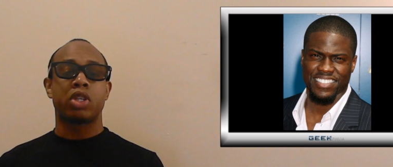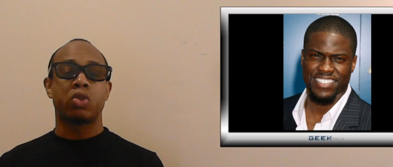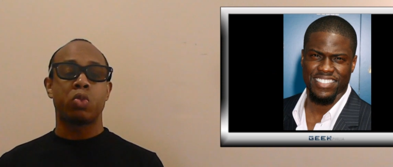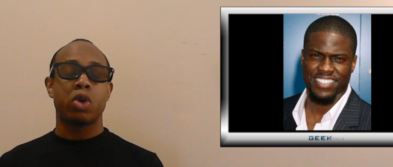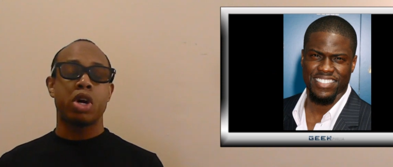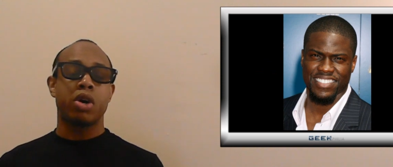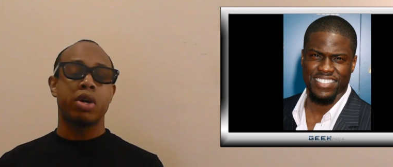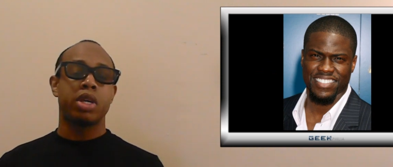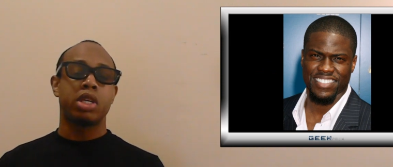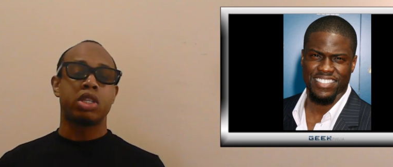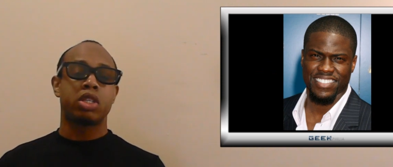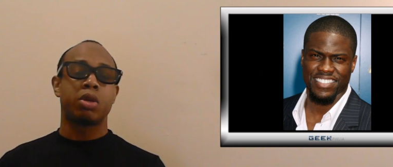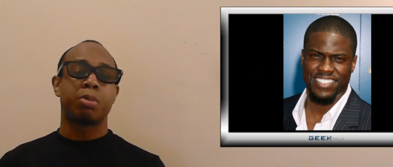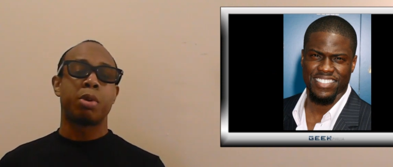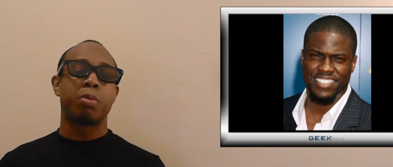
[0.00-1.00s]
Speaker 1: as well. He is
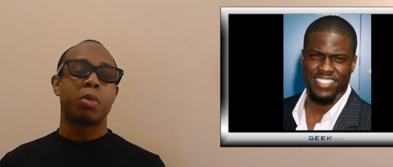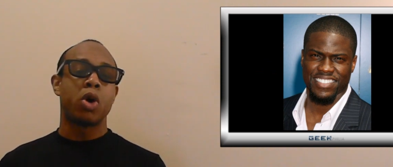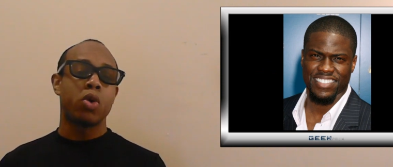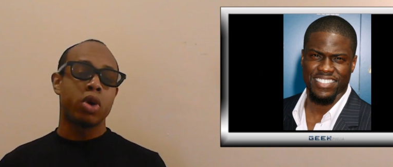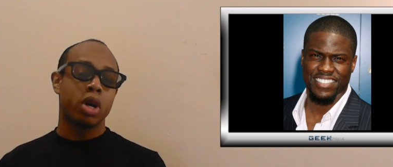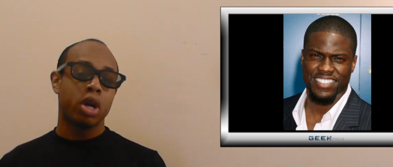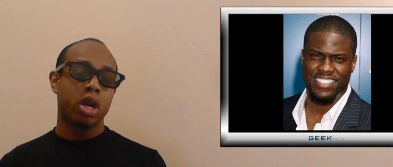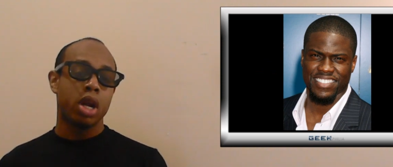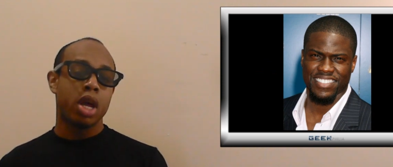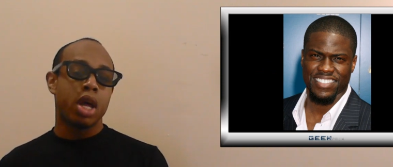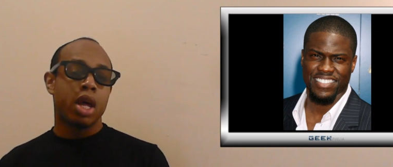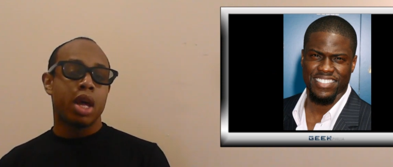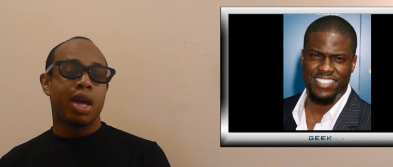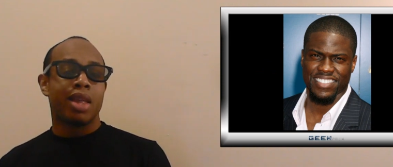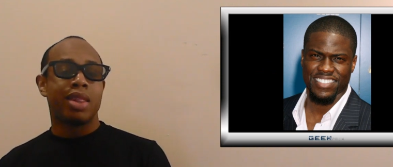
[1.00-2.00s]
the promoter
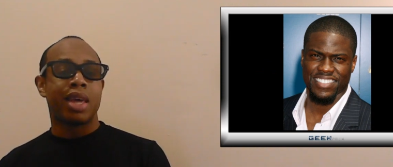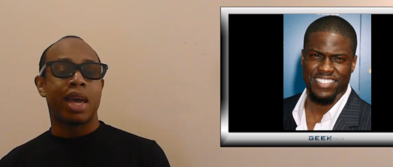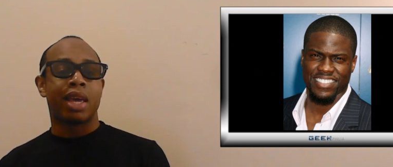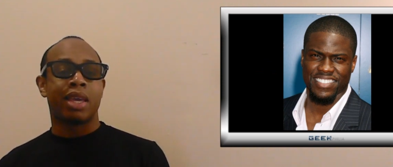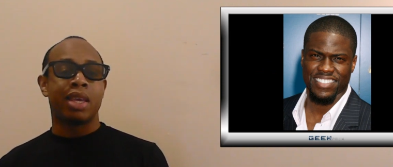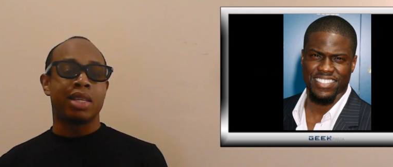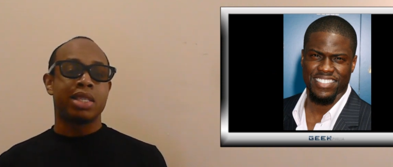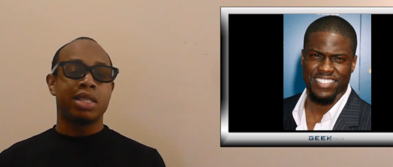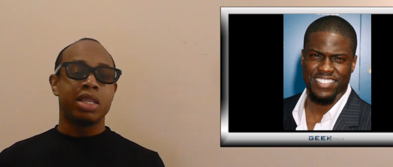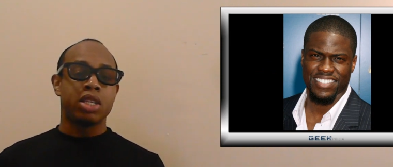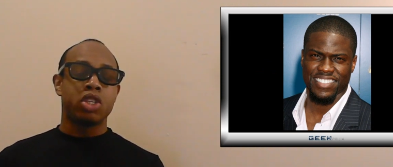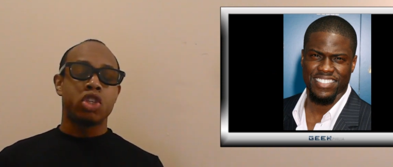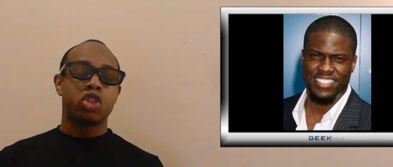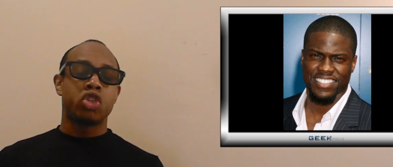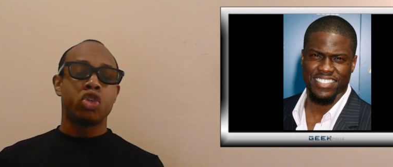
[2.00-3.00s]
that gets
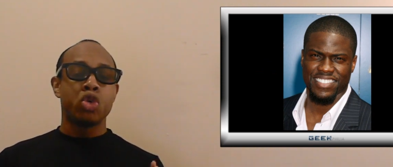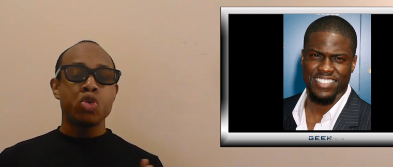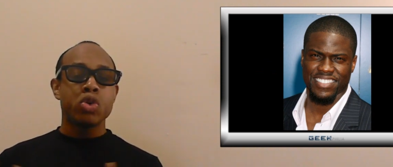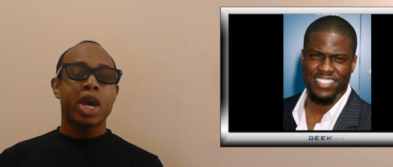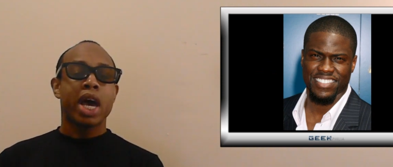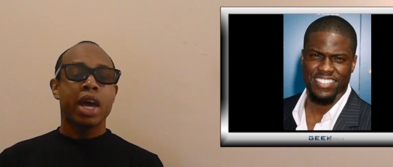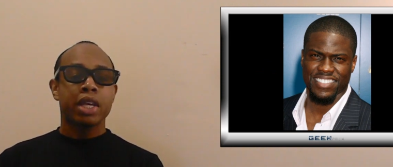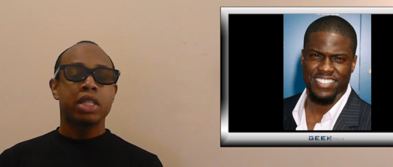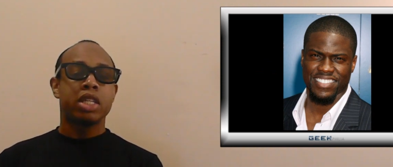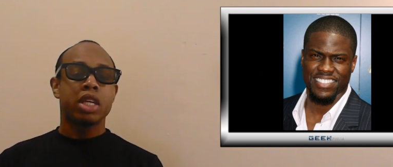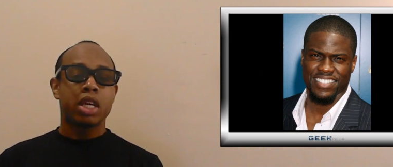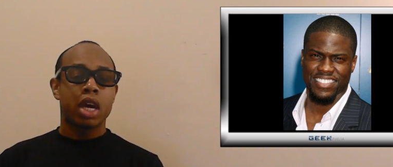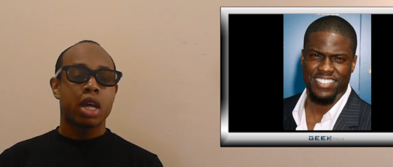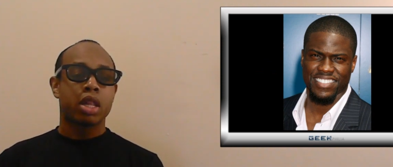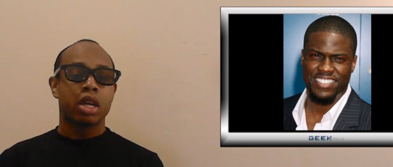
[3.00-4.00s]
these two guys
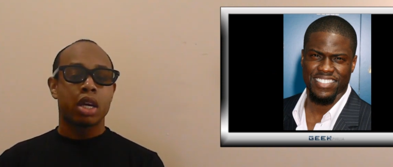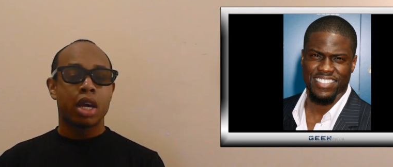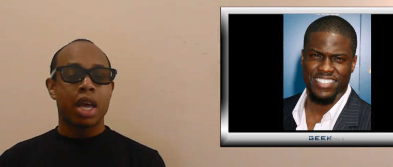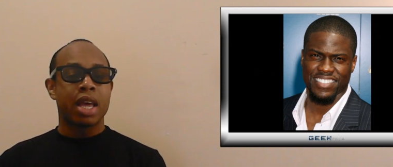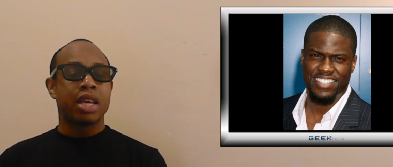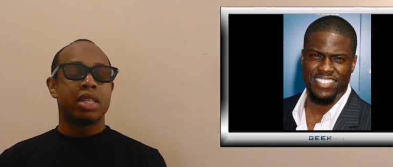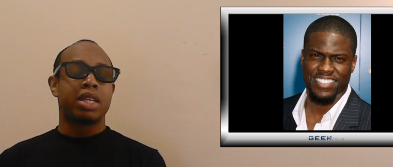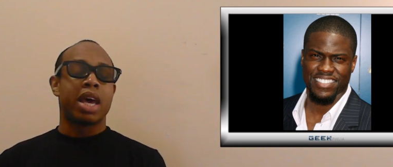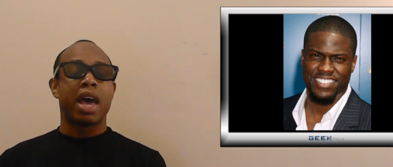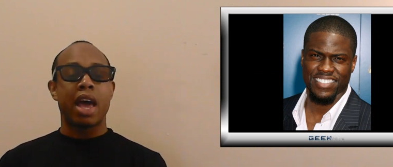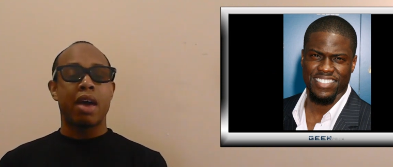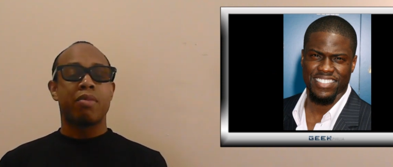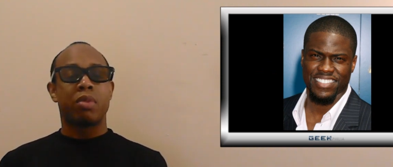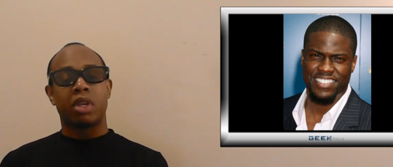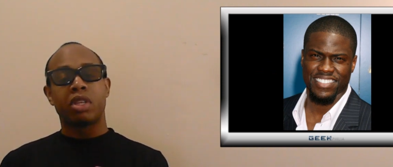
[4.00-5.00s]
together to
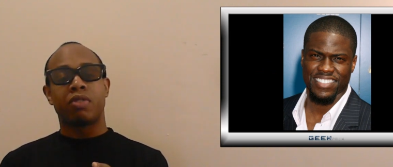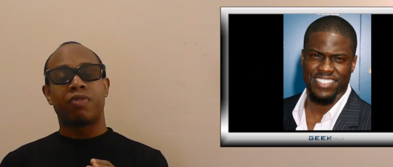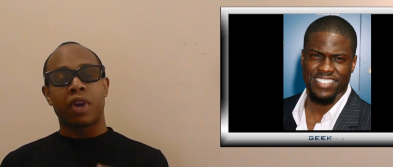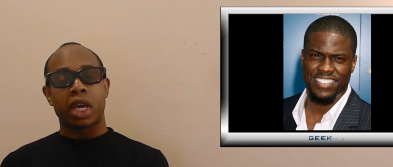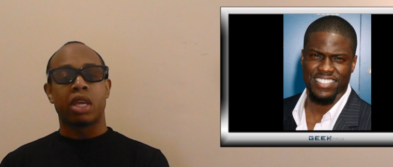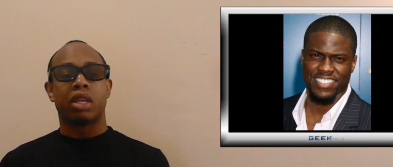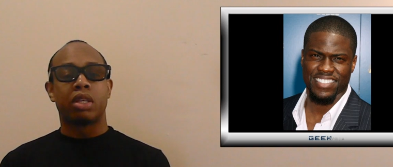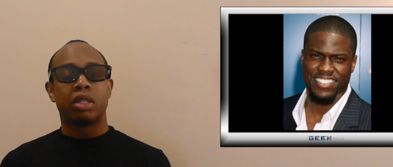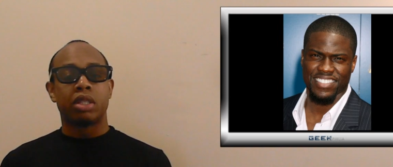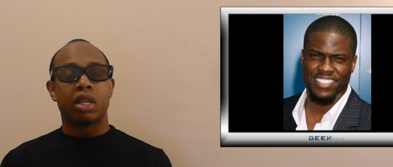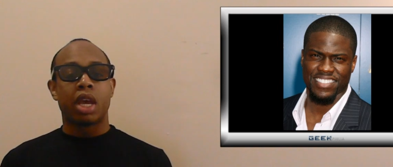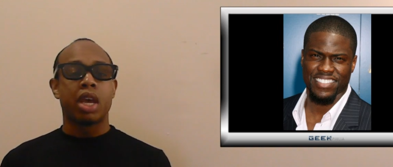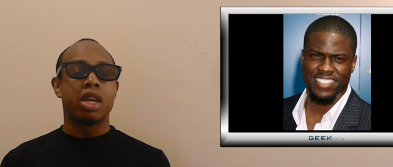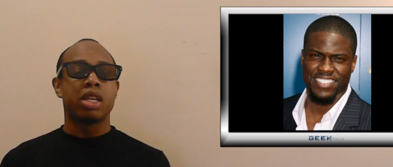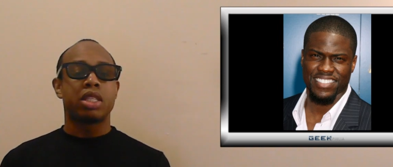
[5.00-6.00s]
have this fight,
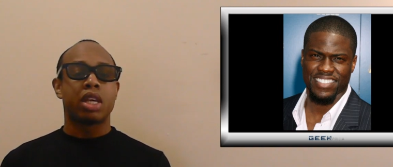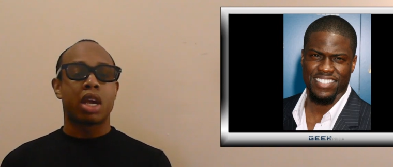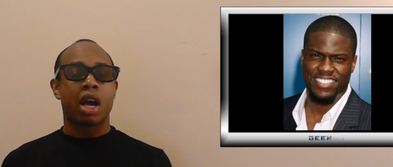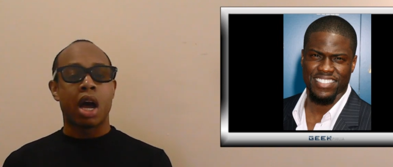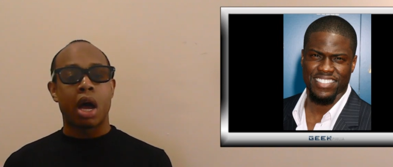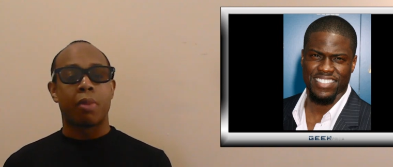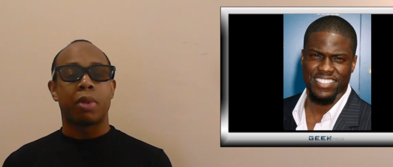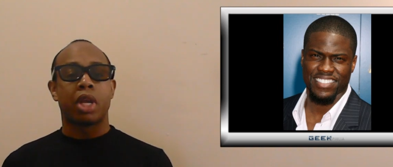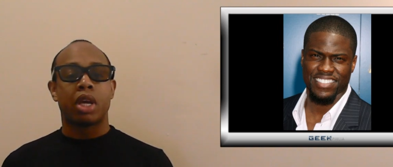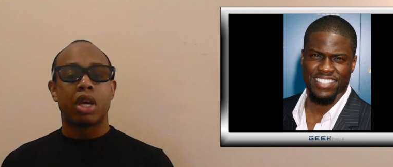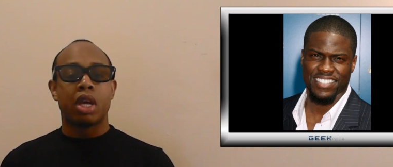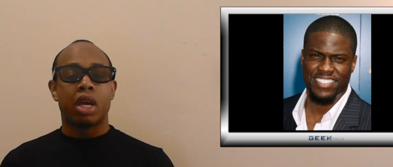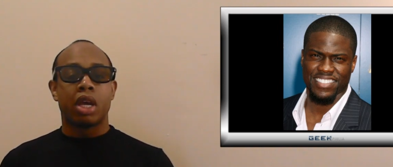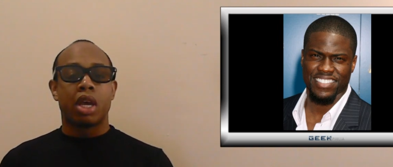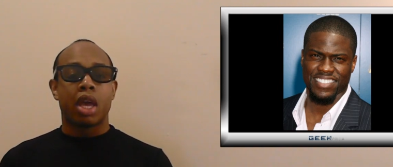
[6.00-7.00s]
and it's a comedy.
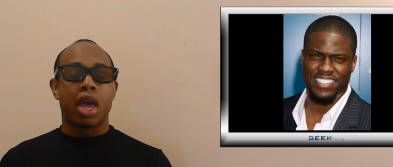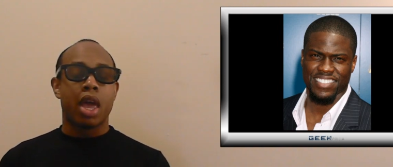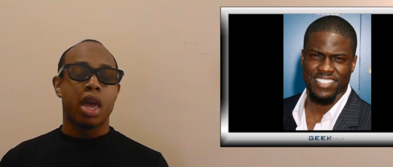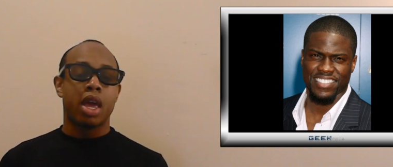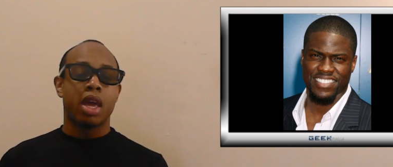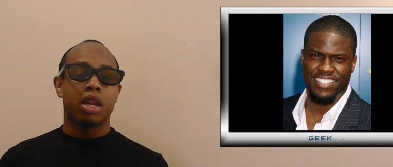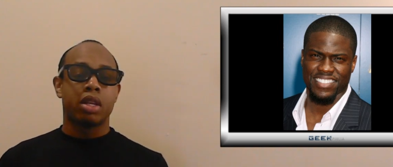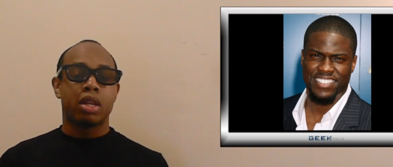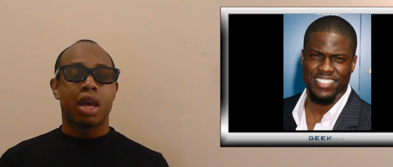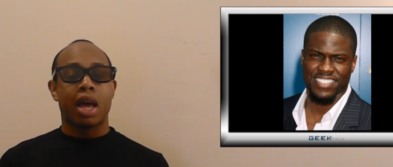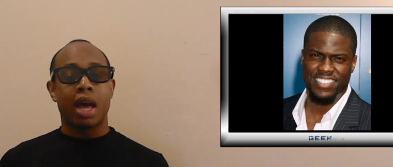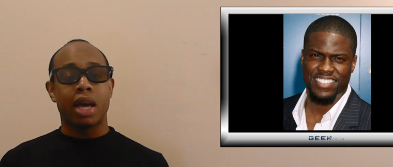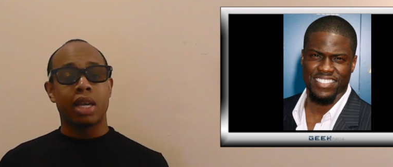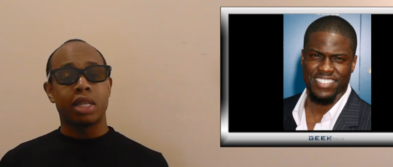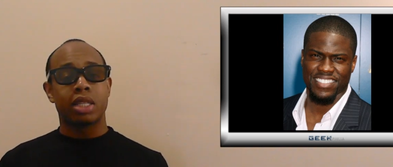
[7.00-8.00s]
And
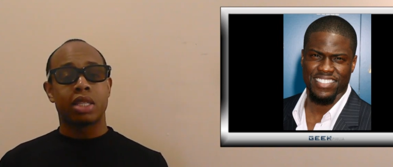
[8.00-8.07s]
I